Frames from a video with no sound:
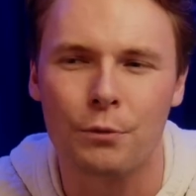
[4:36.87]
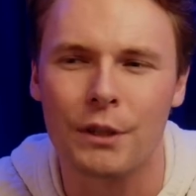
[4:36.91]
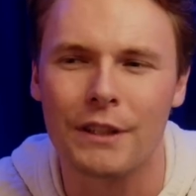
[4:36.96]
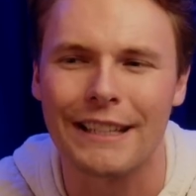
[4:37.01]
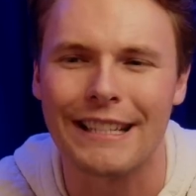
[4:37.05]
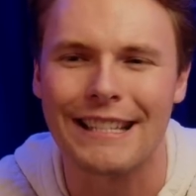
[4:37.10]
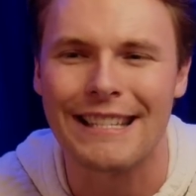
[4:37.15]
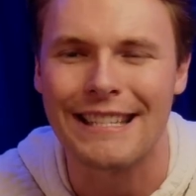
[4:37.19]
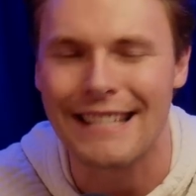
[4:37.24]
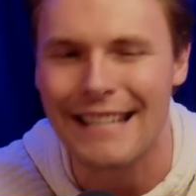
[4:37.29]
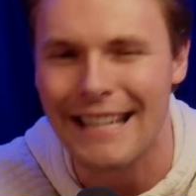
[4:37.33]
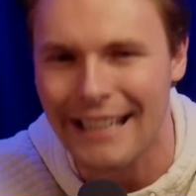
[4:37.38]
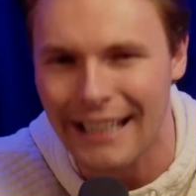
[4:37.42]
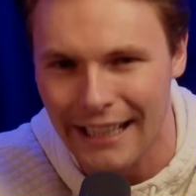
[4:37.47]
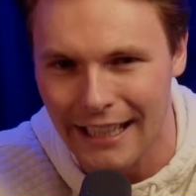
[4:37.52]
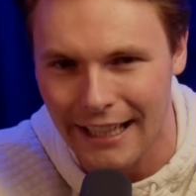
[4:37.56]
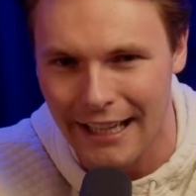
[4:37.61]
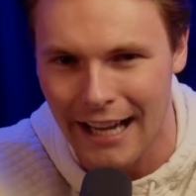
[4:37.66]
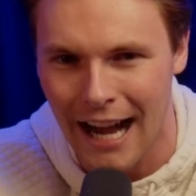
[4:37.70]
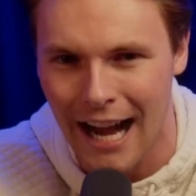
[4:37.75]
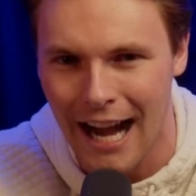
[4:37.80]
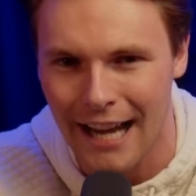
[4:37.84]
really
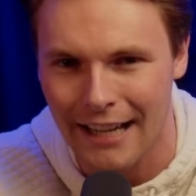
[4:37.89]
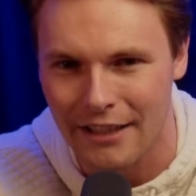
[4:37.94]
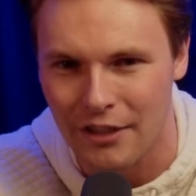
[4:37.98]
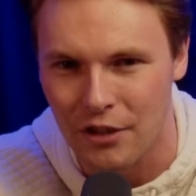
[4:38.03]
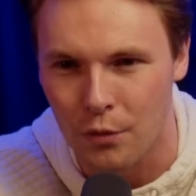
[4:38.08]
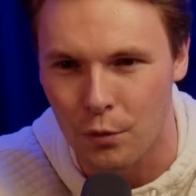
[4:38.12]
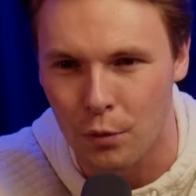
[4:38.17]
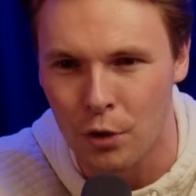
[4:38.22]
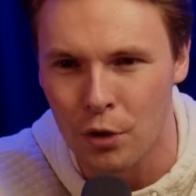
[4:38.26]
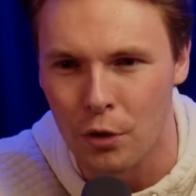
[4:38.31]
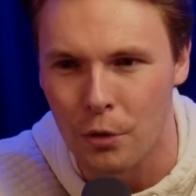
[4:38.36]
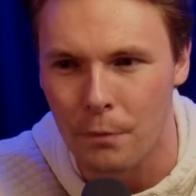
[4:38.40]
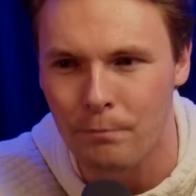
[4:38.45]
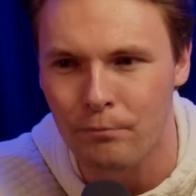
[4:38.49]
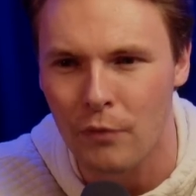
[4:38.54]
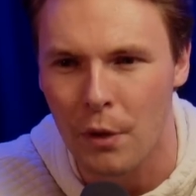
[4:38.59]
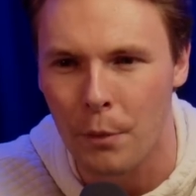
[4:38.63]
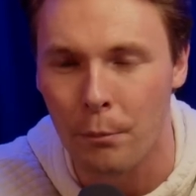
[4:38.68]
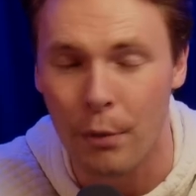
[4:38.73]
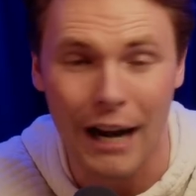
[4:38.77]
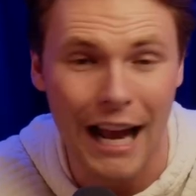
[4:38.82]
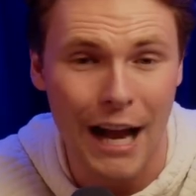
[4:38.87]
seeking God in the room,
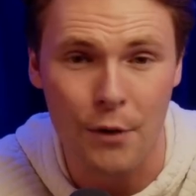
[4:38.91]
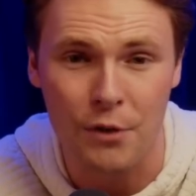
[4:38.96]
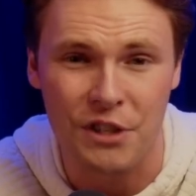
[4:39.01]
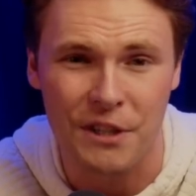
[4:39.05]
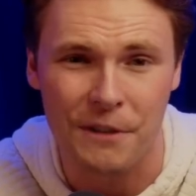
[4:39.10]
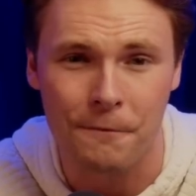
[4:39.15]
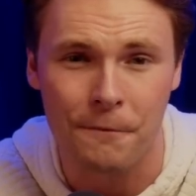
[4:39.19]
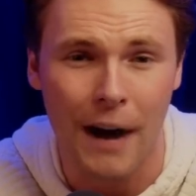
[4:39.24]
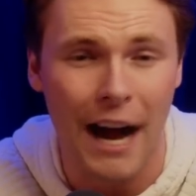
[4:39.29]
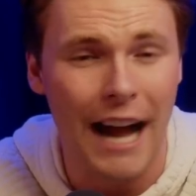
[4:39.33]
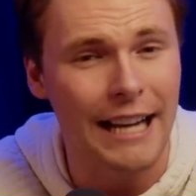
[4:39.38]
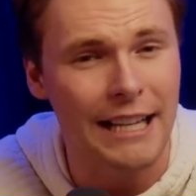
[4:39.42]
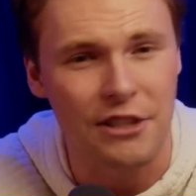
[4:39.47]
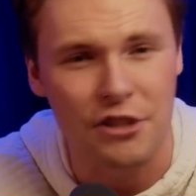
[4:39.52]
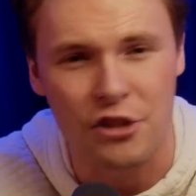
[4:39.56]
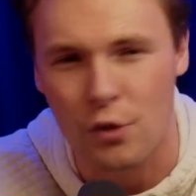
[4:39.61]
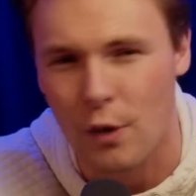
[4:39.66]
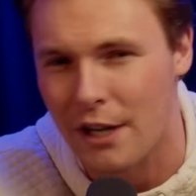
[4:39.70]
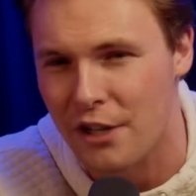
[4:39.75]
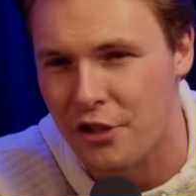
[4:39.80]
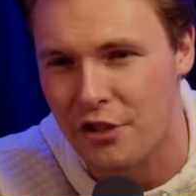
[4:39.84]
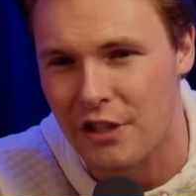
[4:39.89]
but I was invited,
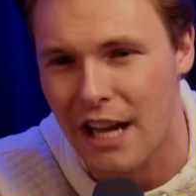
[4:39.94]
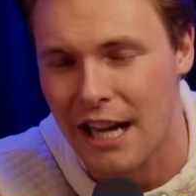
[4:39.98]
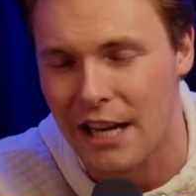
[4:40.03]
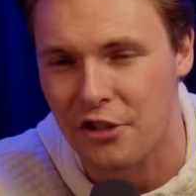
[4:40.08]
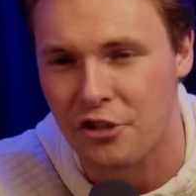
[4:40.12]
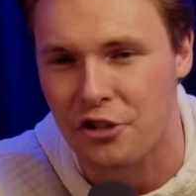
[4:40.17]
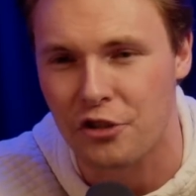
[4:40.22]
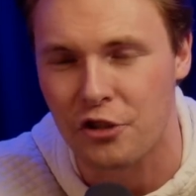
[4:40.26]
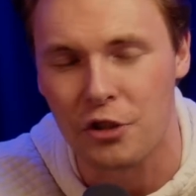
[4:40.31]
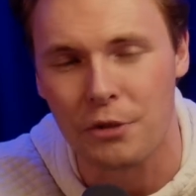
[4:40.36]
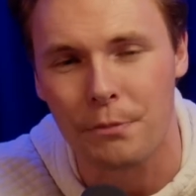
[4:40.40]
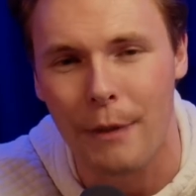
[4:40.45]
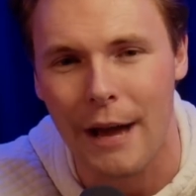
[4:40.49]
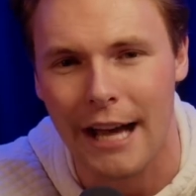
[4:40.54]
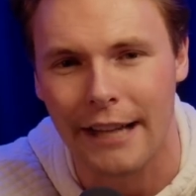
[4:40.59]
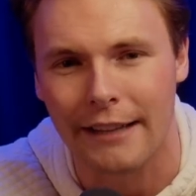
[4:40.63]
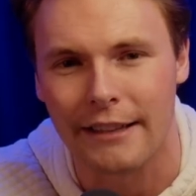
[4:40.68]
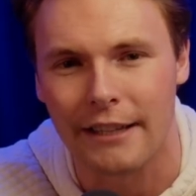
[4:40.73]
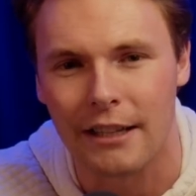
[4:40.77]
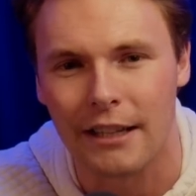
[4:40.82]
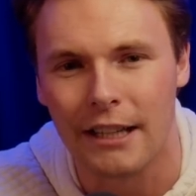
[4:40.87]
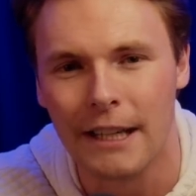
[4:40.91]
so I just kind of stood
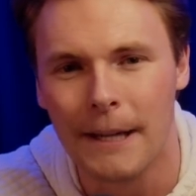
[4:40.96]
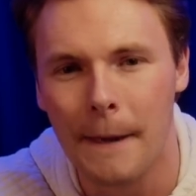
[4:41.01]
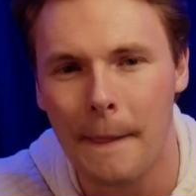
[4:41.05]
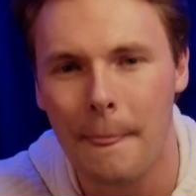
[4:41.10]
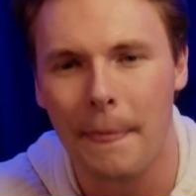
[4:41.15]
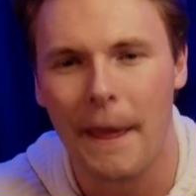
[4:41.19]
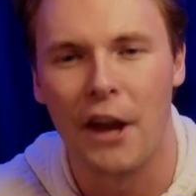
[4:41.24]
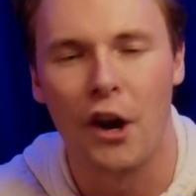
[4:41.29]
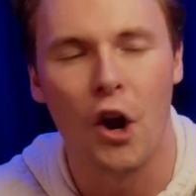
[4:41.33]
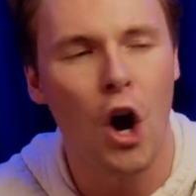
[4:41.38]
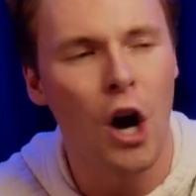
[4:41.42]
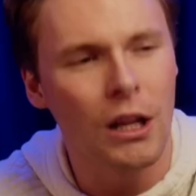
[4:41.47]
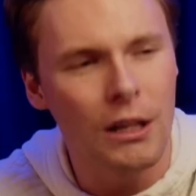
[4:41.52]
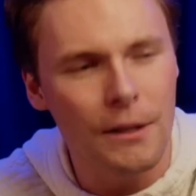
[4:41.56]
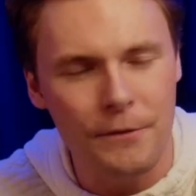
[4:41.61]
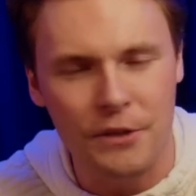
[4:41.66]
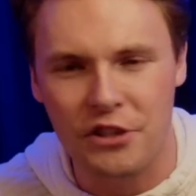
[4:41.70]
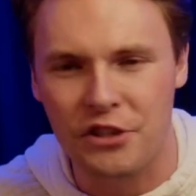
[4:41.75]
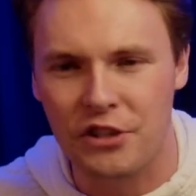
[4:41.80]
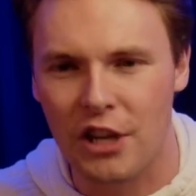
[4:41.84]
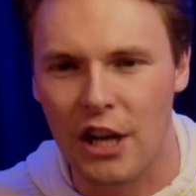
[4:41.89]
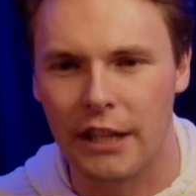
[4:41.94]
back there. And all of
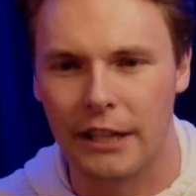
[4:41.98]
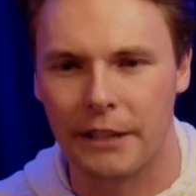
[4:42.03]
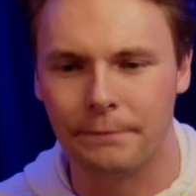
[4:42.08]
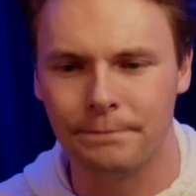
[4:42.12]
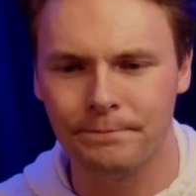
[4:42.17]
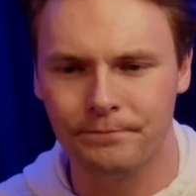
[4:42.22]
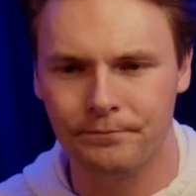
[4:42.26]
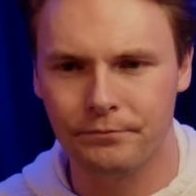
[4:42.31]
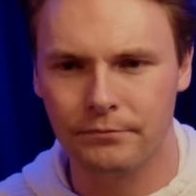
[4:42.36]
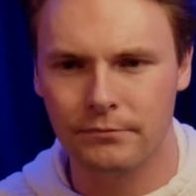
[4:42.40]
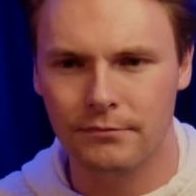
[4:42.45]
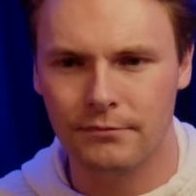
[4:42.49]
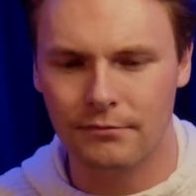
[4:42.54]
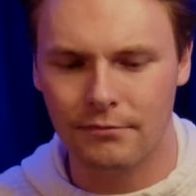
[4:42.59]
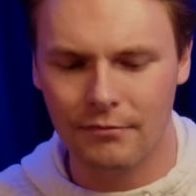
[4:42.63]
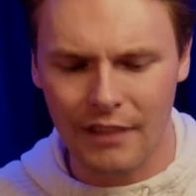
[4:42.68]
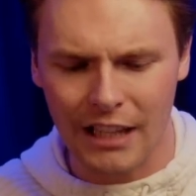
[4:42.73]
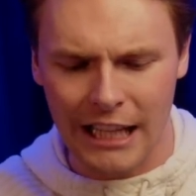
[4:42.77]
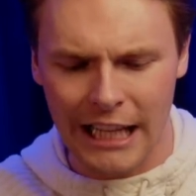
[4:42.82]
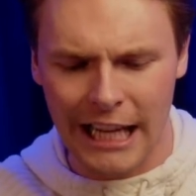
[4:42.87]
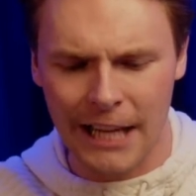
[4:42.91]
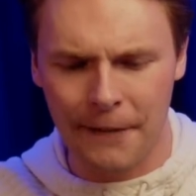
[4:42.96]
a sudden,
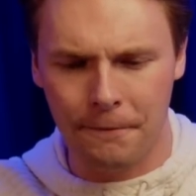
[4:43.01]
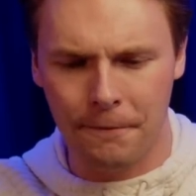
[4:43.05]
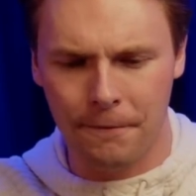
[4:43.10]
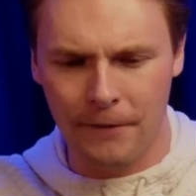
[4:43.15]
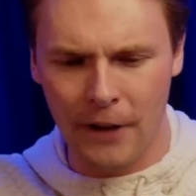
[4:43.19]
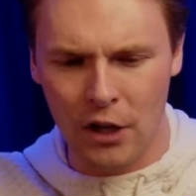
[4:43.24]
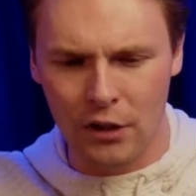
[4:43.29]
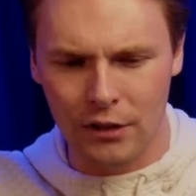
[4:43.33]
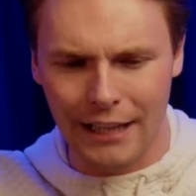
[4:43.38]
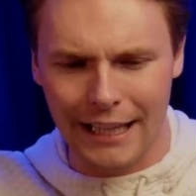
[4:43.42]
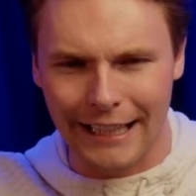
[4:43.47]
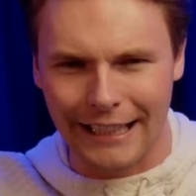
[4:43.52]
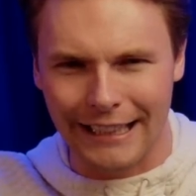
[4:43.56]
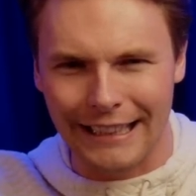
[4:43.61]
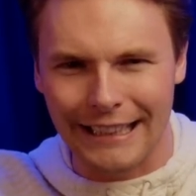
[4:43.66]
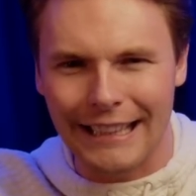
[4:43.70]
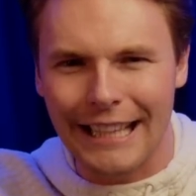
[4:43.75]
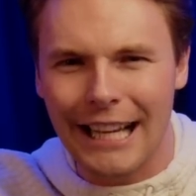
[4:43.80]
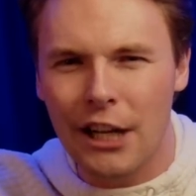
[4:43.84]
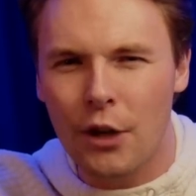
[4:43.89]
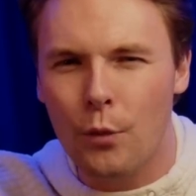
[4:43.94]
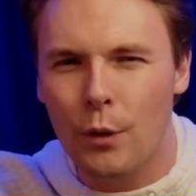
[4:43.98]
it felt like
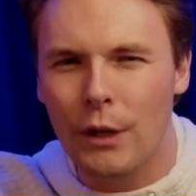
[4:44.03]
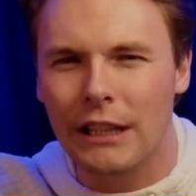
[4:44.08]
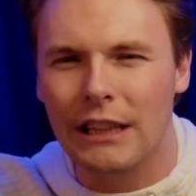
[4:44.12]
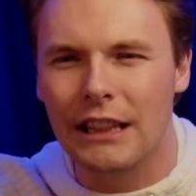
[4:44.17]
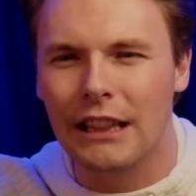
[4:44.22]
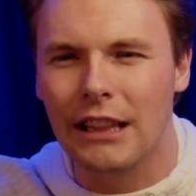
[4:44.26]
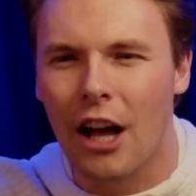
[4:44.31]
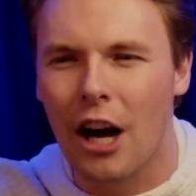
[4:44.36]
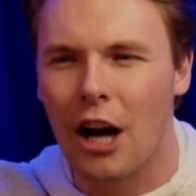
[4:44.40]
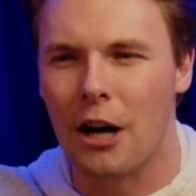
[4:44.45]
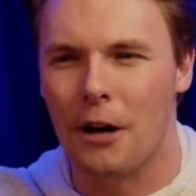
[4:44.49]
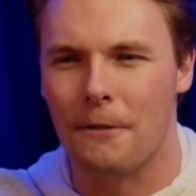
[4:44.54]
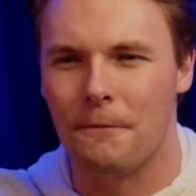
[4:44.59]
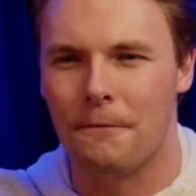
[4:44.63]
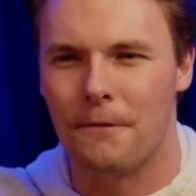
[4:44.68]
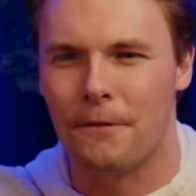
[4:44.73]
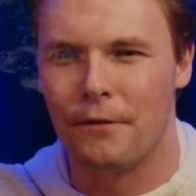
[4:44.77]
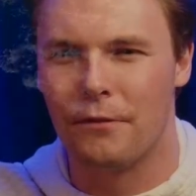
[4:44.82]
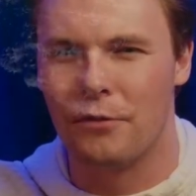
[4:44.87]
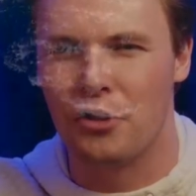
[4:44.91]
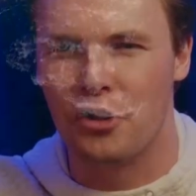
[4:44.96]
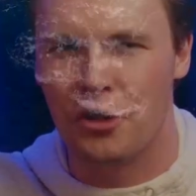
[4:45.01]
liquid
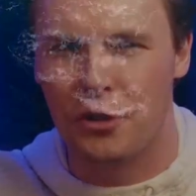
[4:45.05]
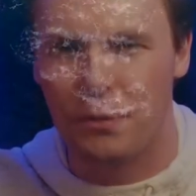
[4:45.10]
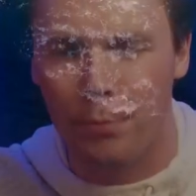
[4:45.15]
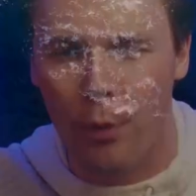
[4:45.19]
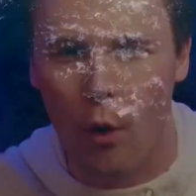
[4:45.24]
love just